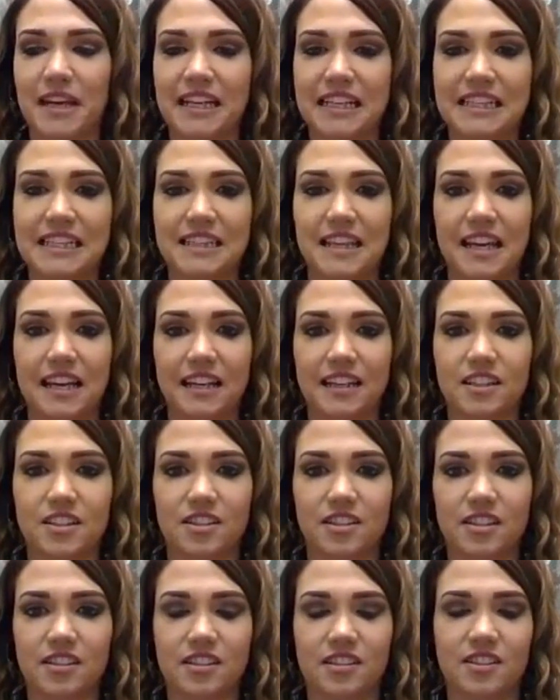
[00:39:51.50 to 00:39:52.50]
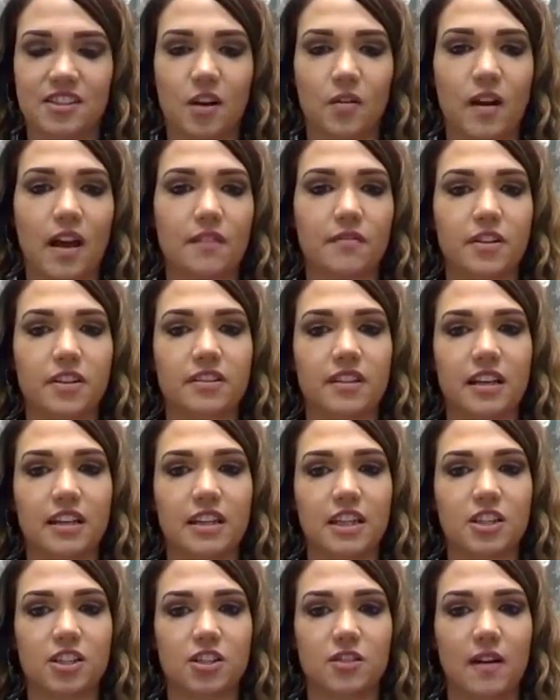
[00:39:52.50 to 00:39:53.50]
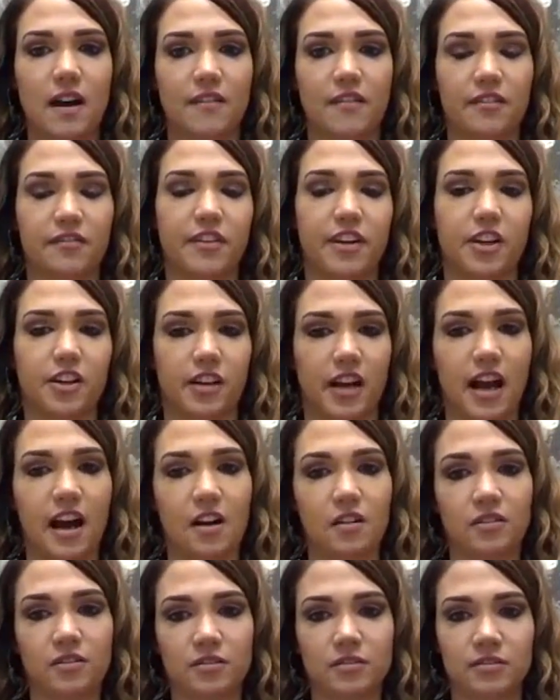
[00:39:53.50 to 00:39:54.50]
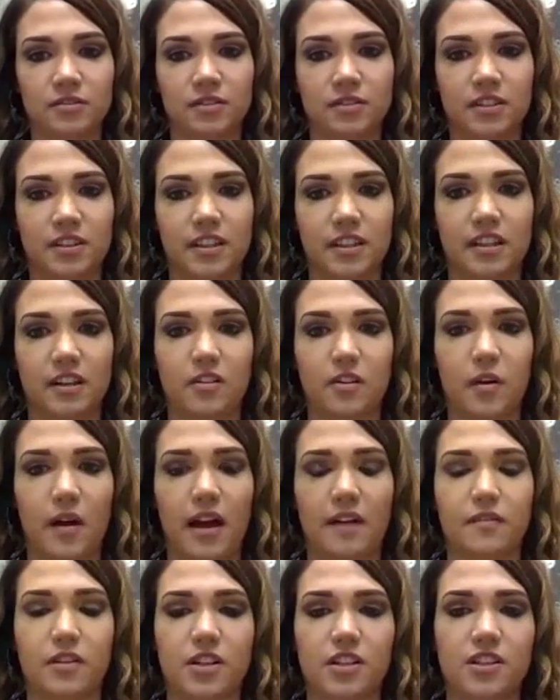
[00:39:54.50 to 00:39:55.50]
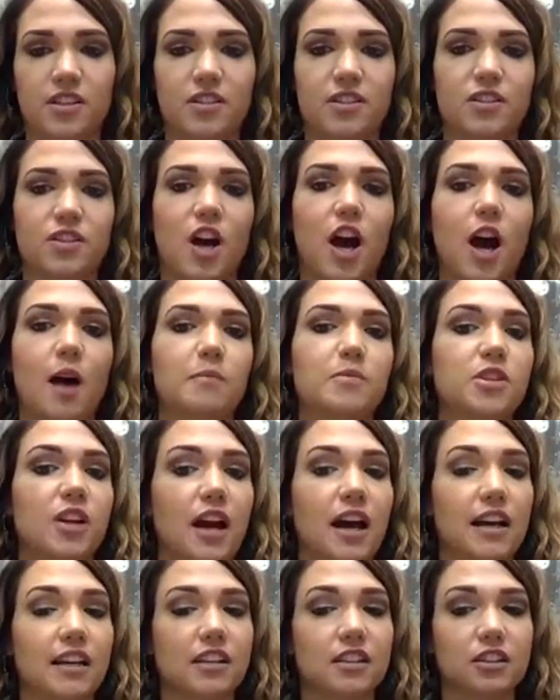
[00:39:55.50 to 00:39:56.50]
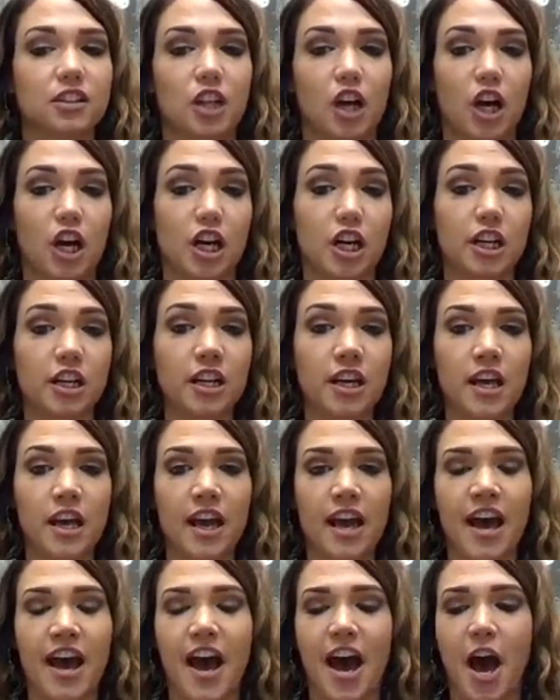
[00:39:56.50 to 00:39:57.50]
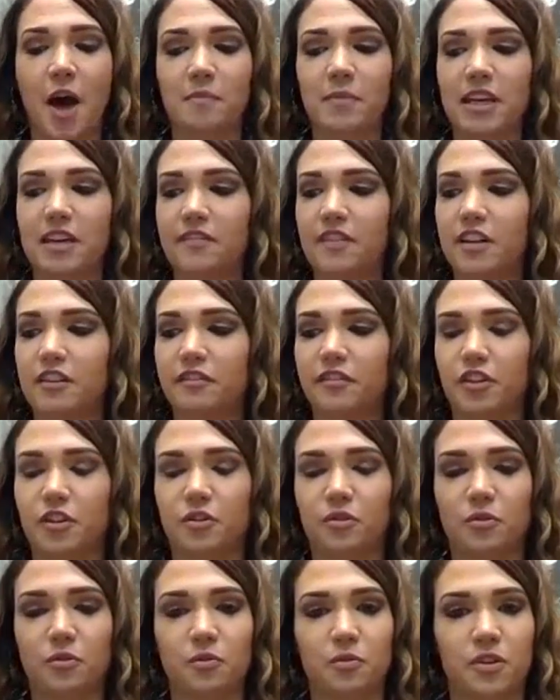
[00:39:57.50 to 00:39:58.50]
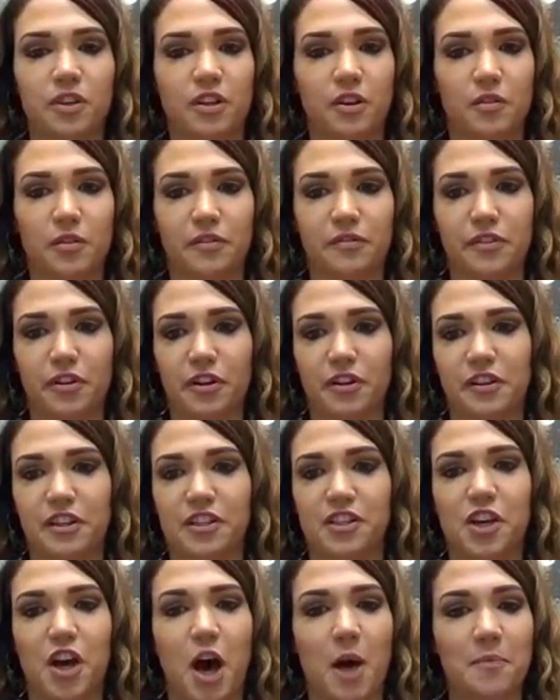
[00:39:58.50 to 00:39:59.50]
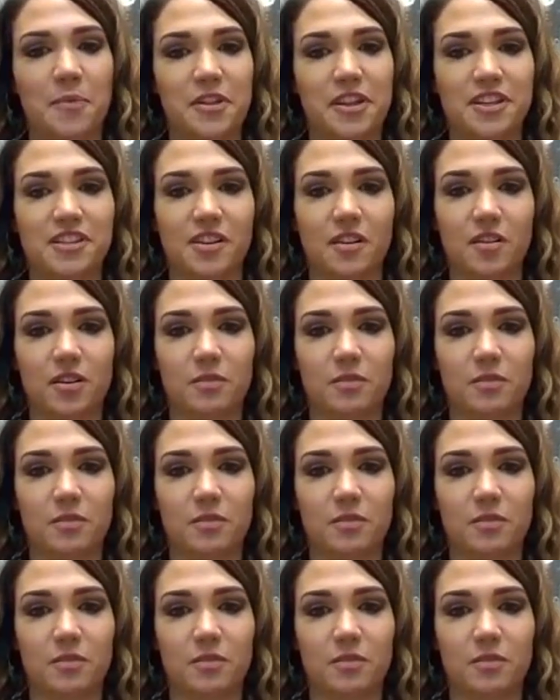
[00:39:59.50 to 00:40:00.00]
the biggest thing is just don't ever think that you have it figured out. Don't ever stop trying to learn. Even if if you're at the top of the